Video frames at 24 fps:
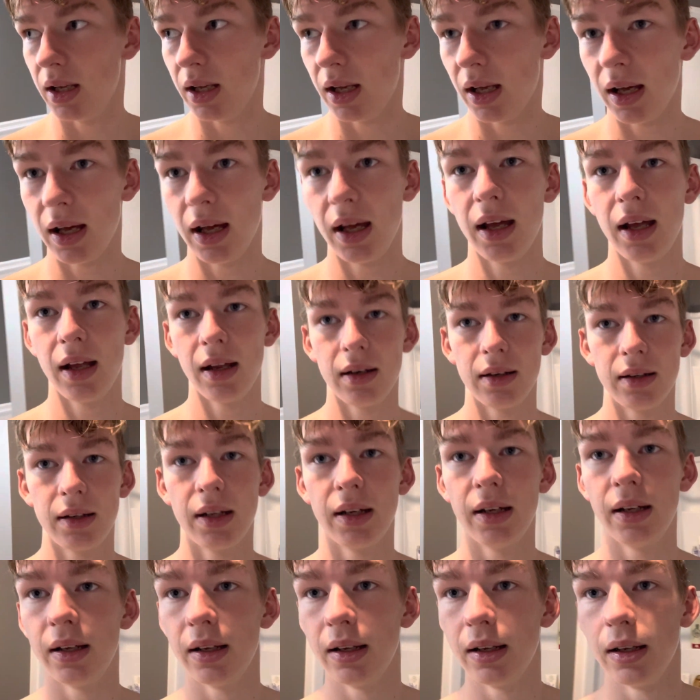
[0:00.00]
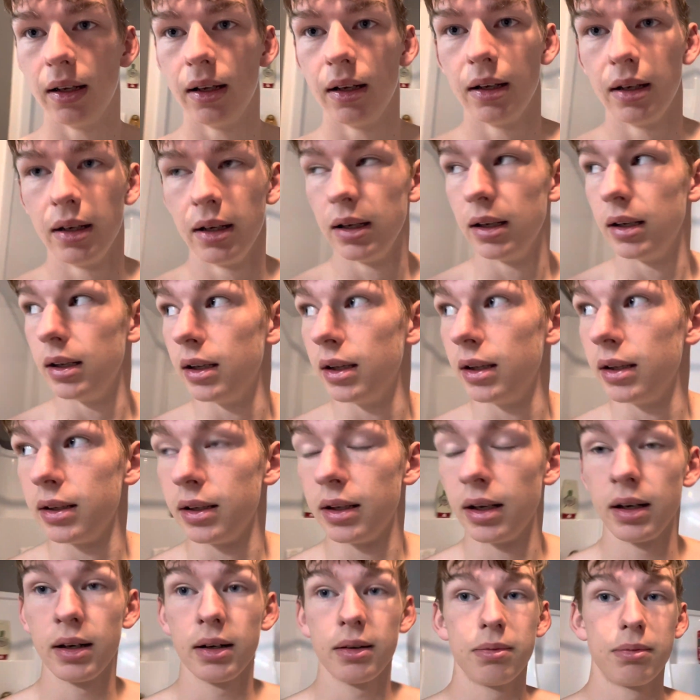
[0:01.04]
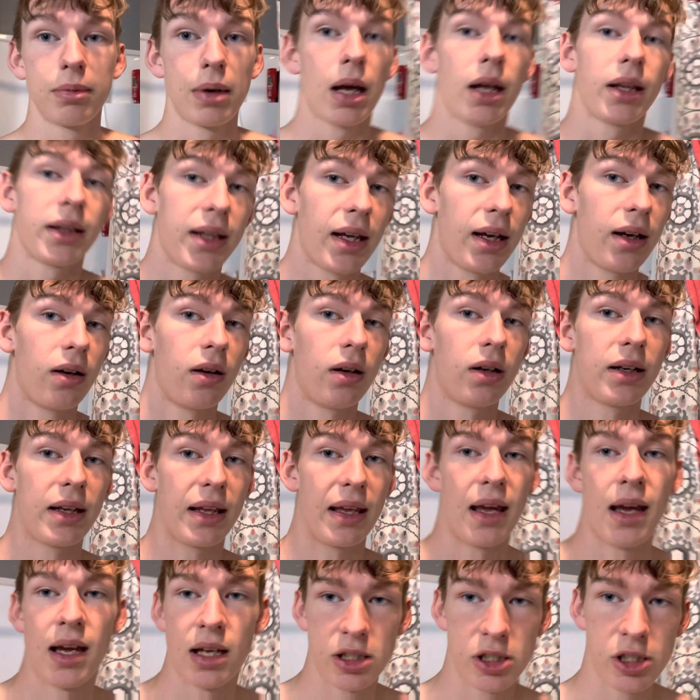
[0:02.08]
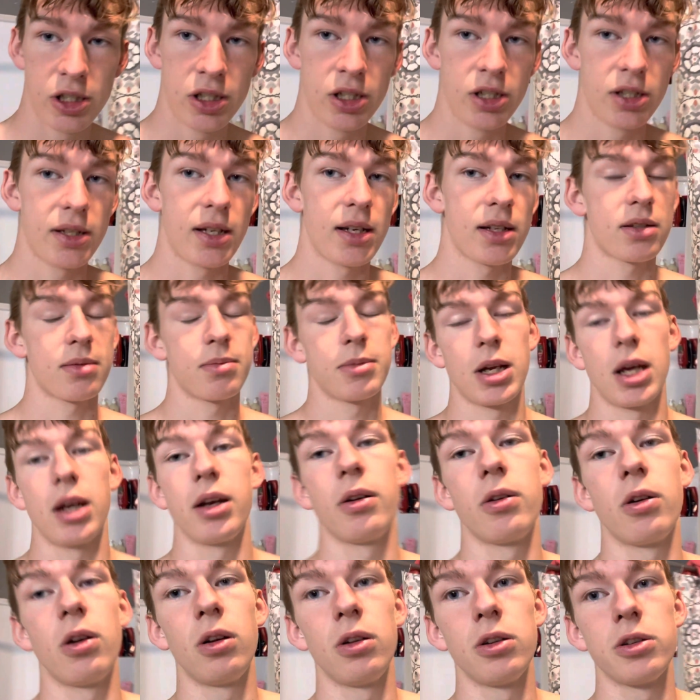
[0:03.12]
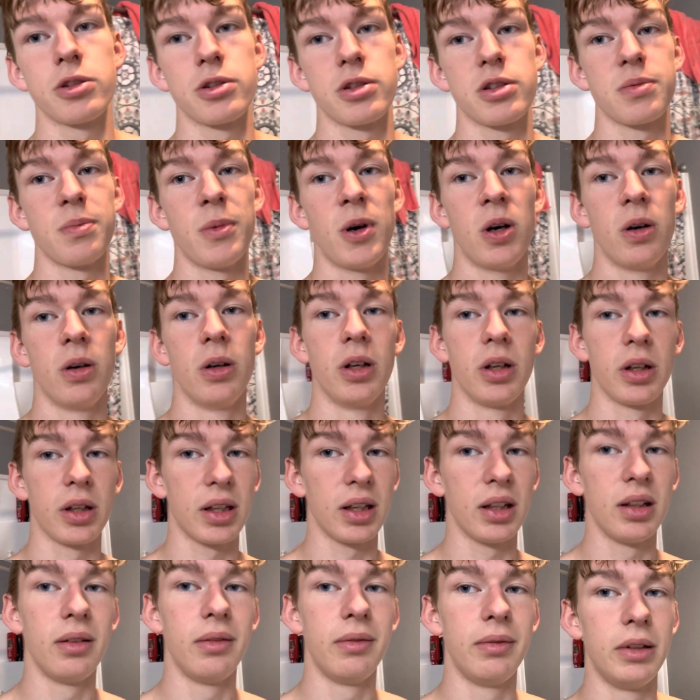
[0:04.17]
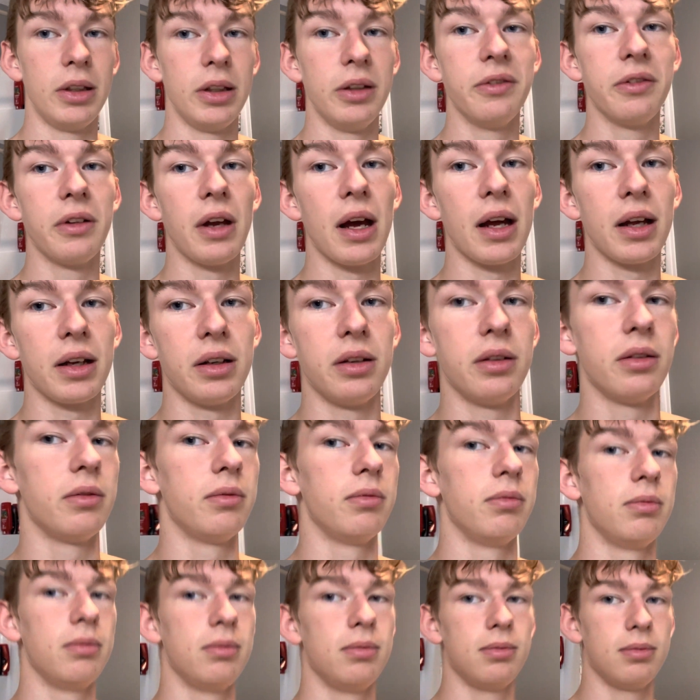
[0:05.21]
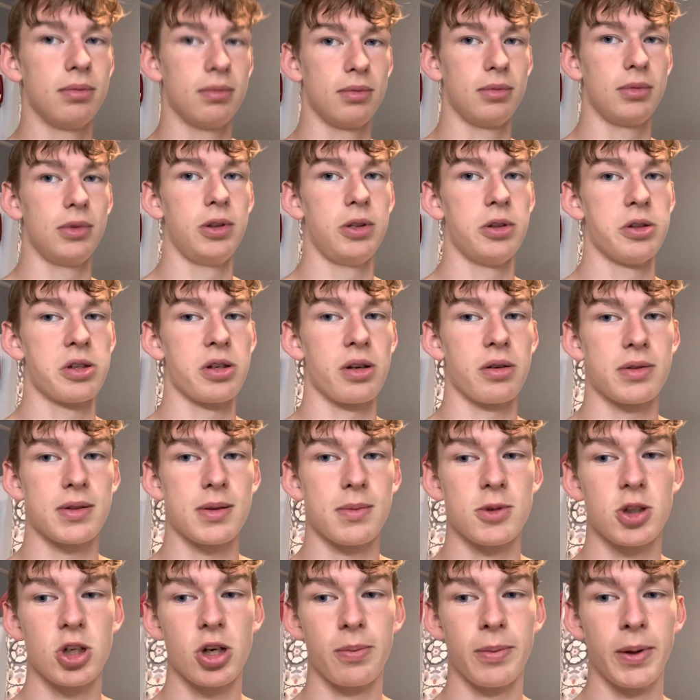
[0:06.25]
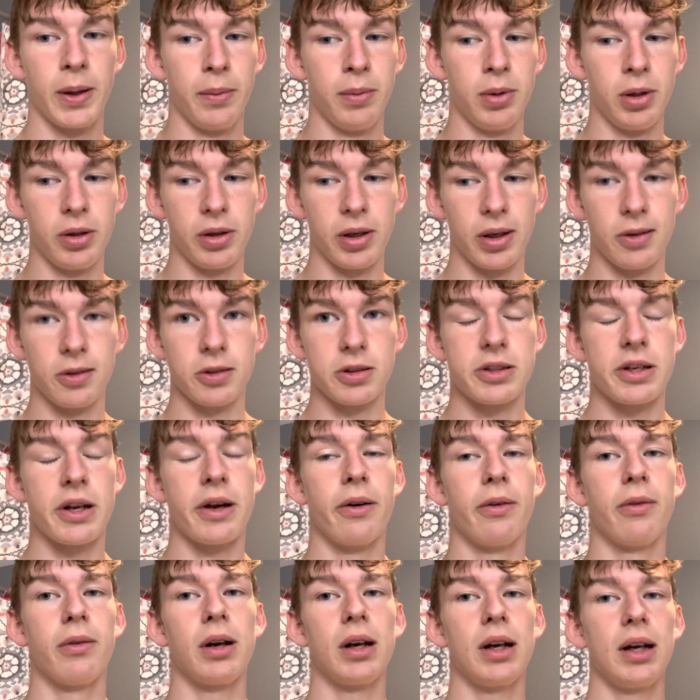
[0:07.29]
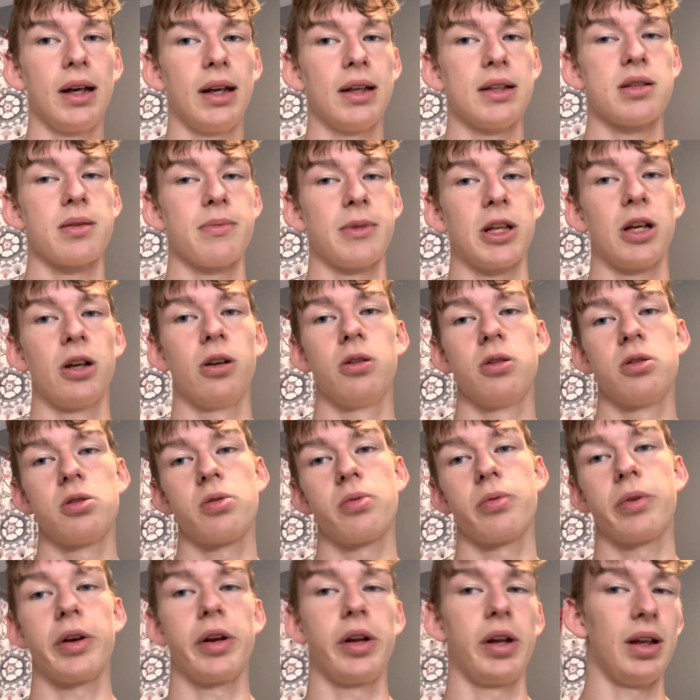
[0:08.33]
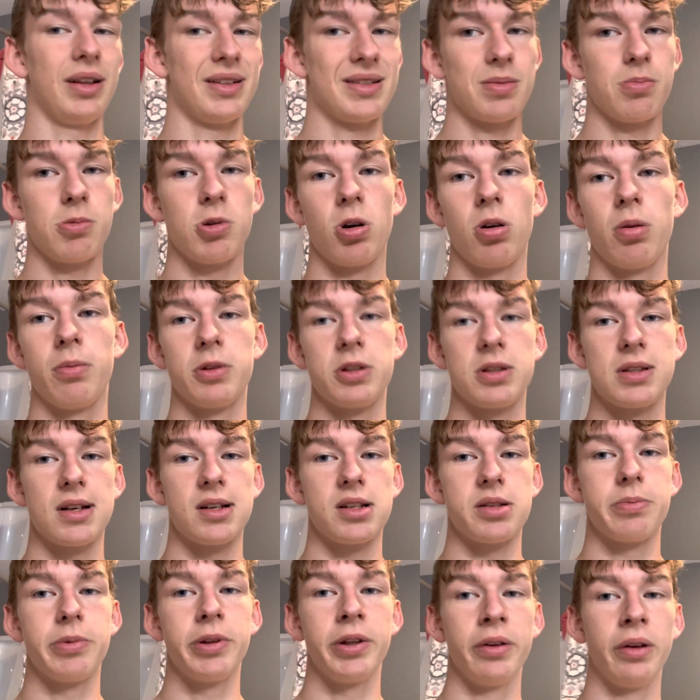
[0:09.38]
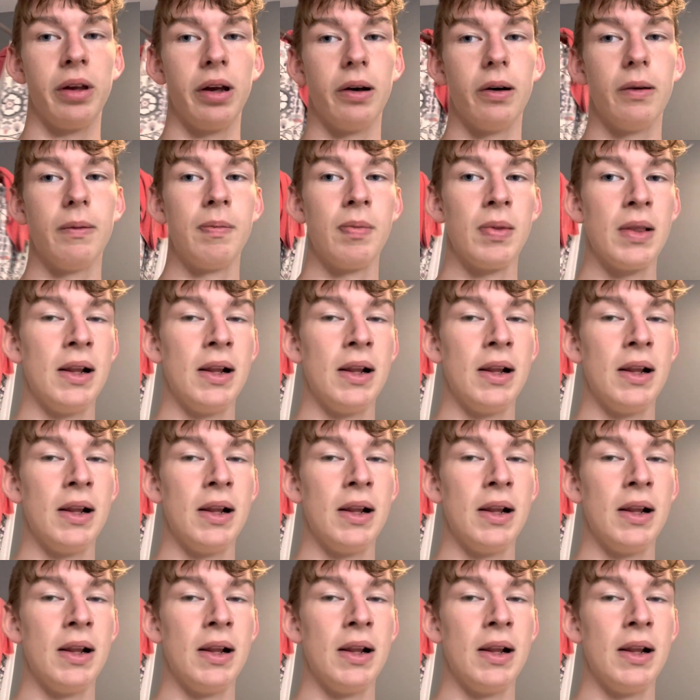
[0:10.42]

And they're not that hard to catch. You just take some night crawlers, a small hook, and you've got yourself some jumbo bluegill. So we're gonna get some of those. We're gonna get some normal sized bluegill.